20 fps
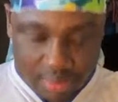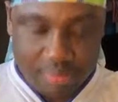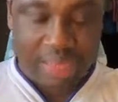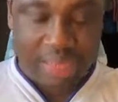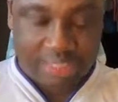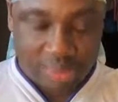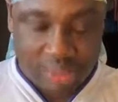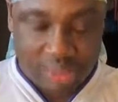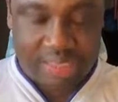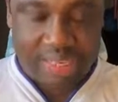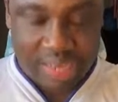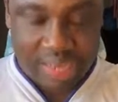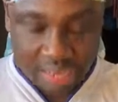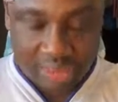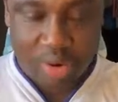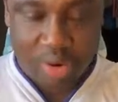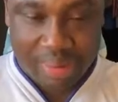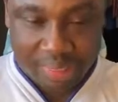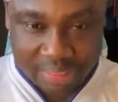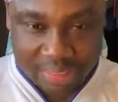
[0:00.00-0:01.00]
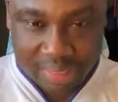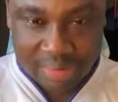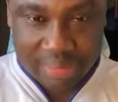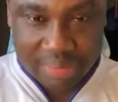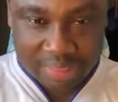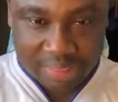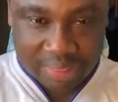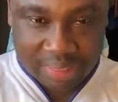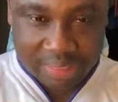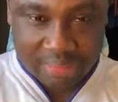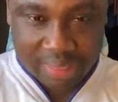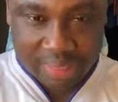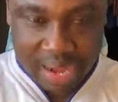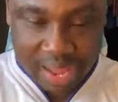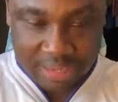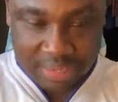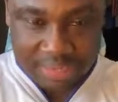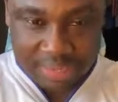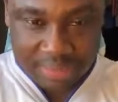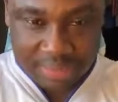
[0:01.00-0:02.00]
What thing that you Mate? Me dance.
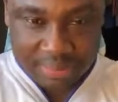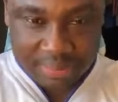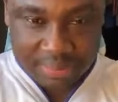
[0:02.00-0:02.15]
All right.